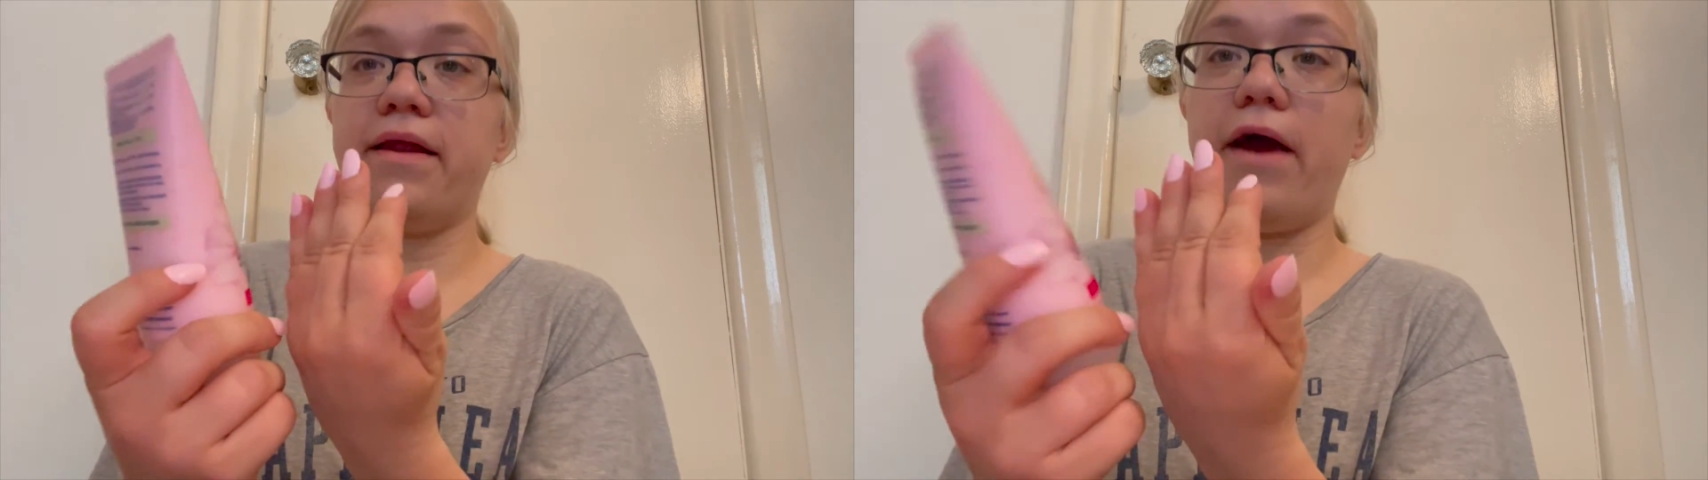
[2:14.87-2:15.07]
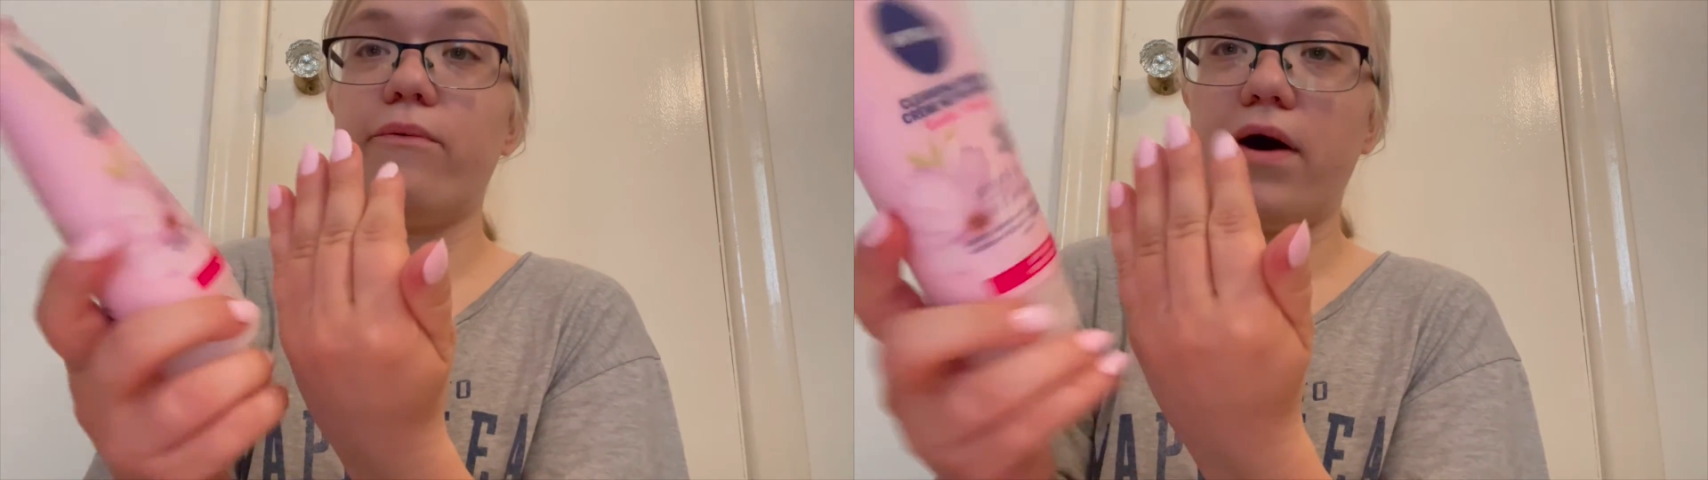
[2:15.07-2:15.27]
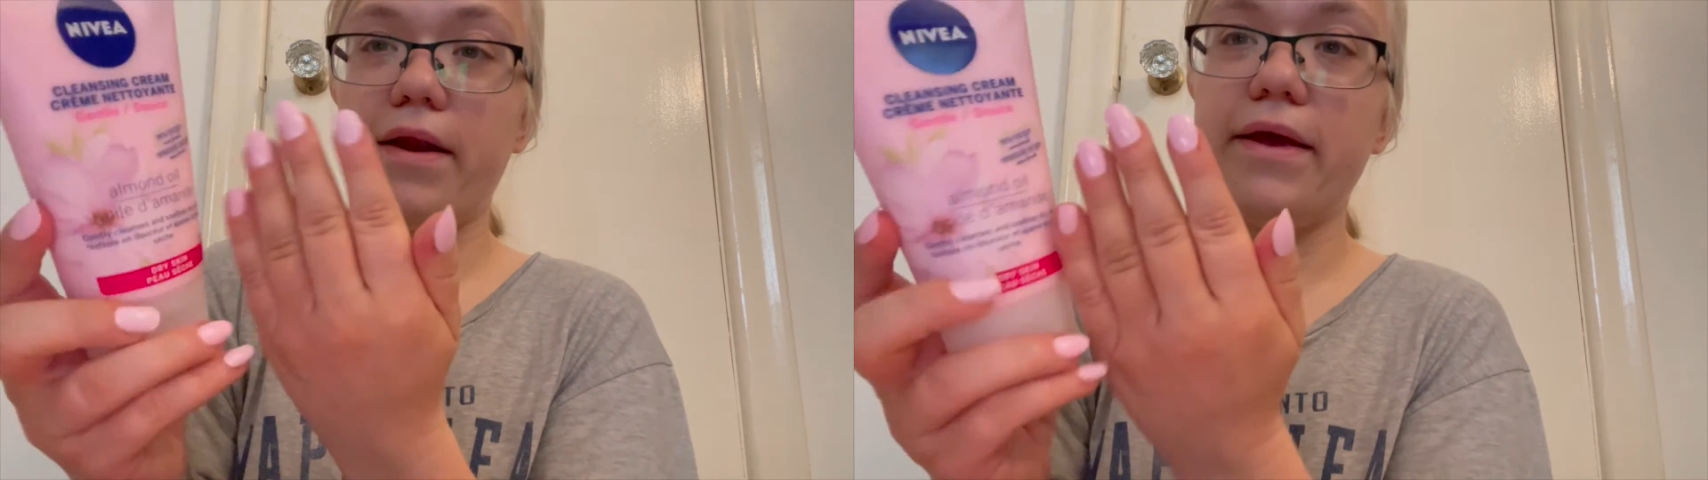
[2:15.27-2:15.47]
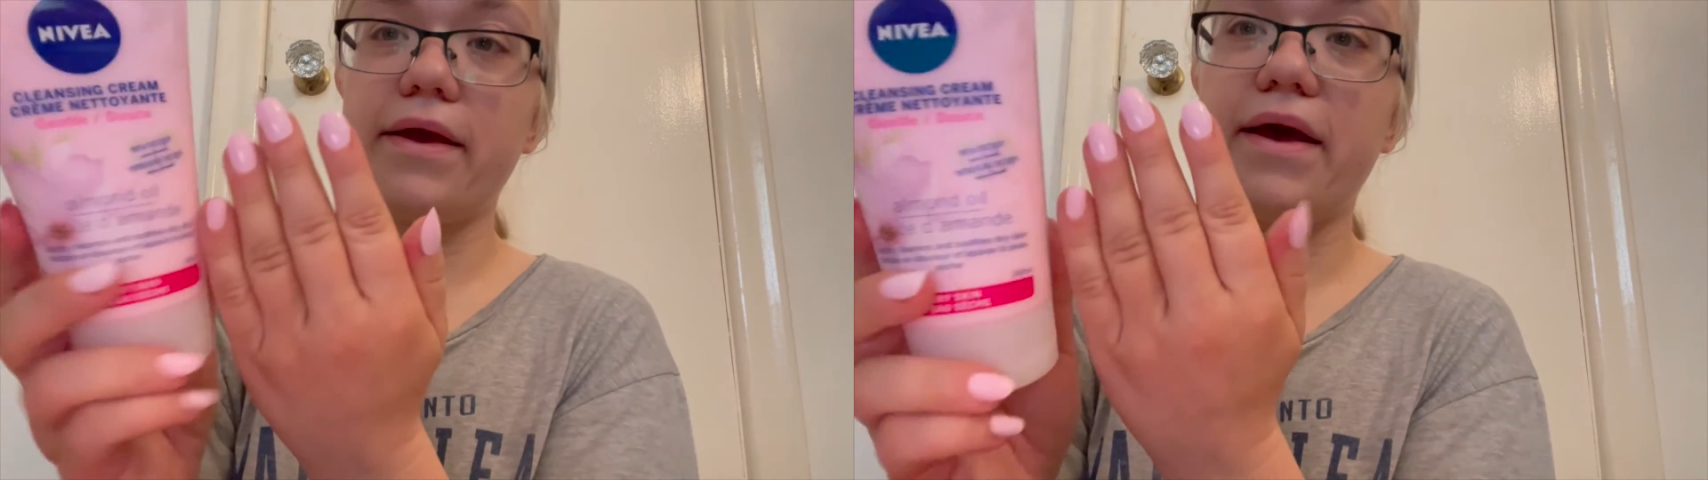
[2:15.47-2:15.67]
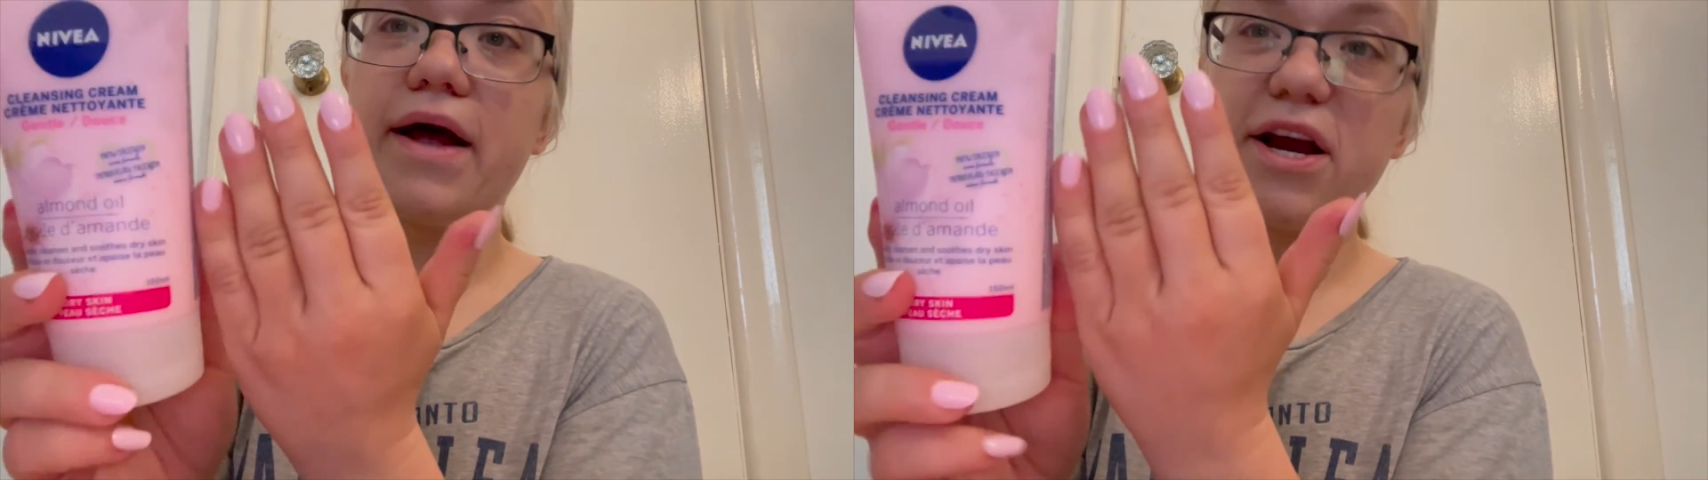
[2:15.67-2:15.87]
ironic,
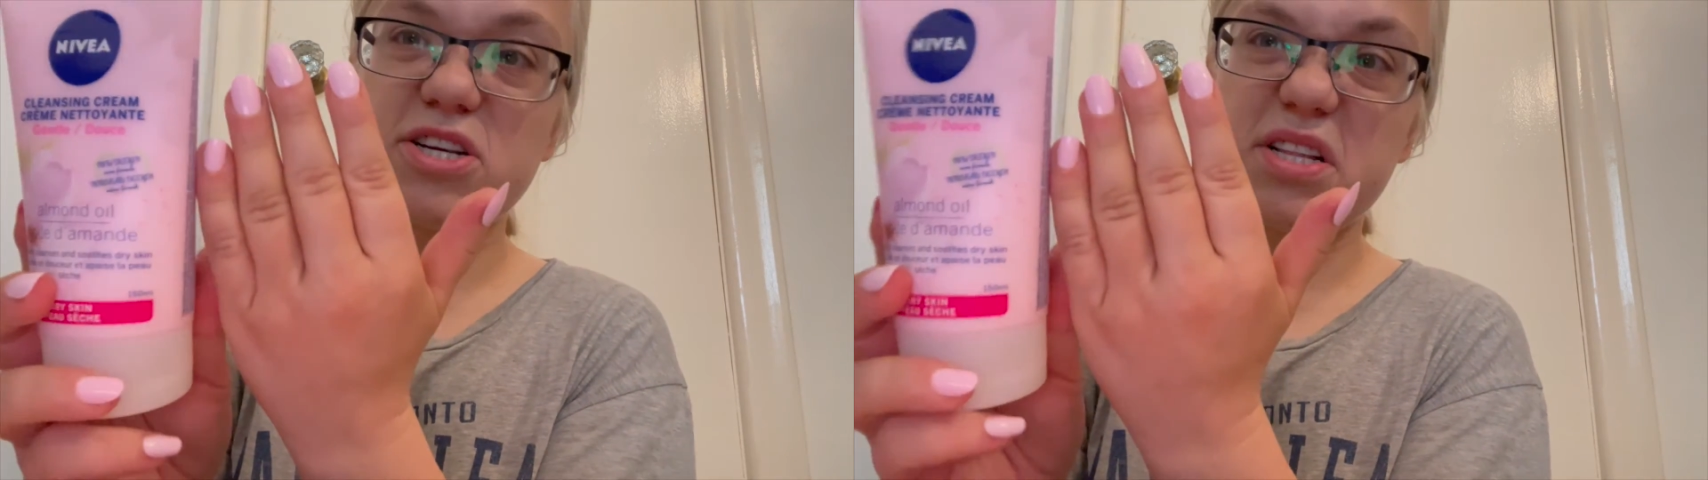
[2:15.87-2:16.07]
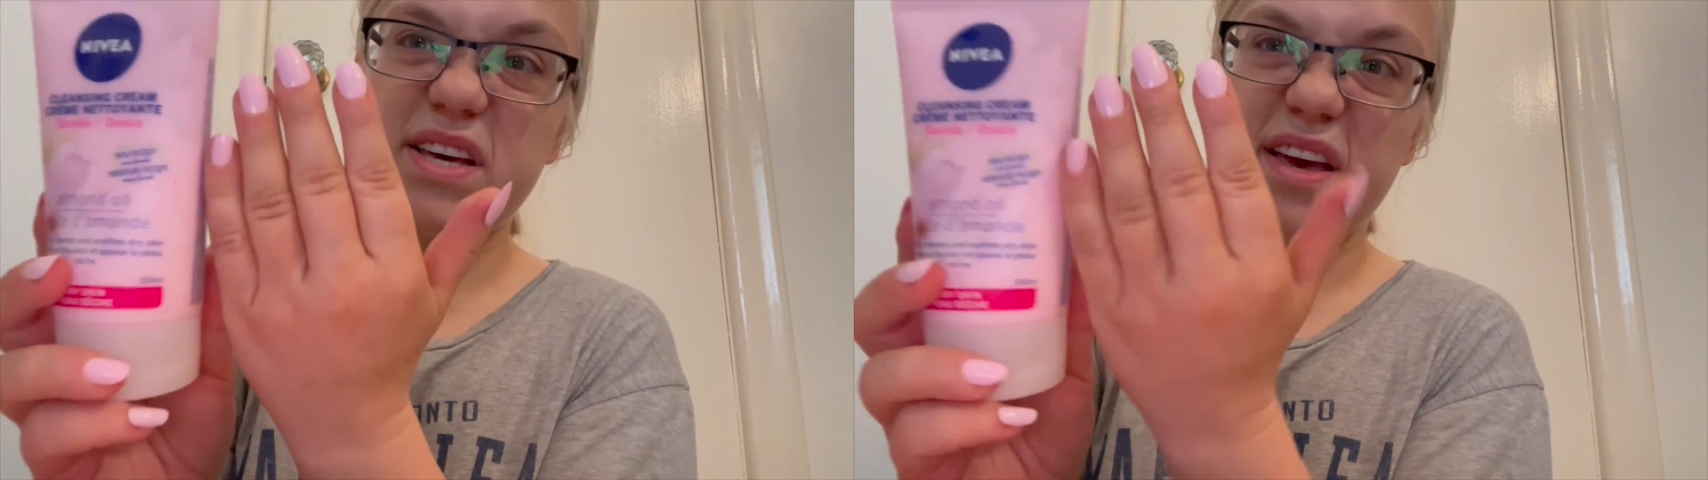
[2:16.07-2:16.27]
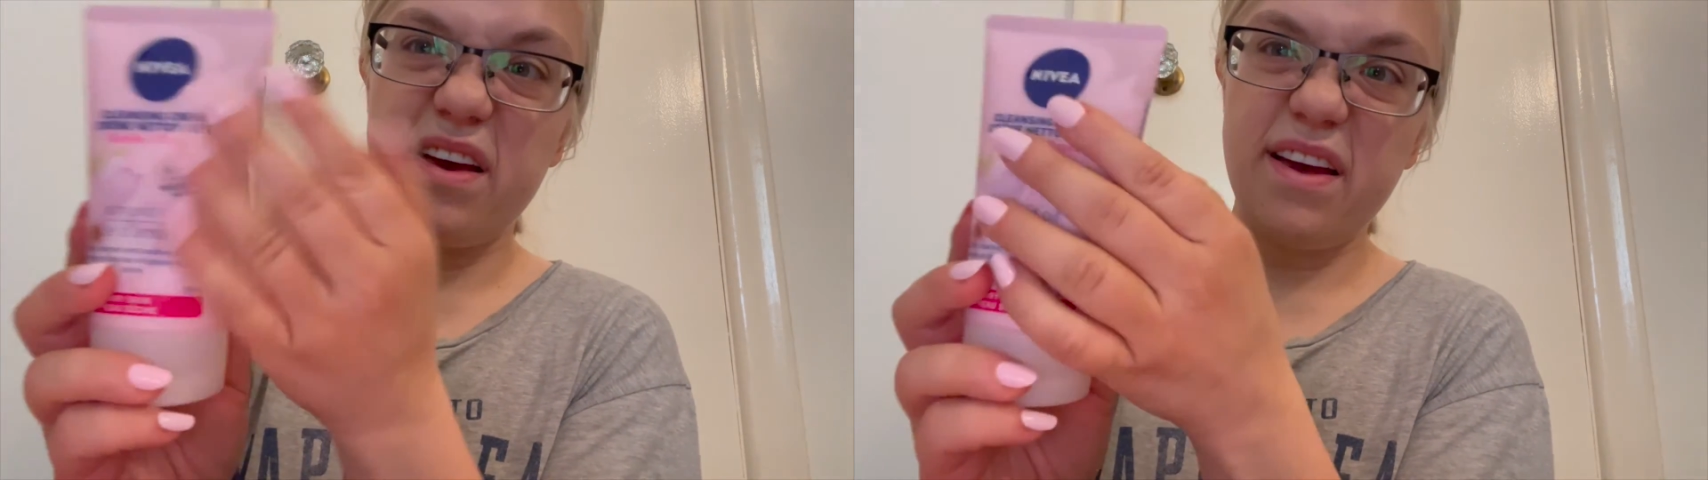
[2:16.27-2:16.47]
it actually,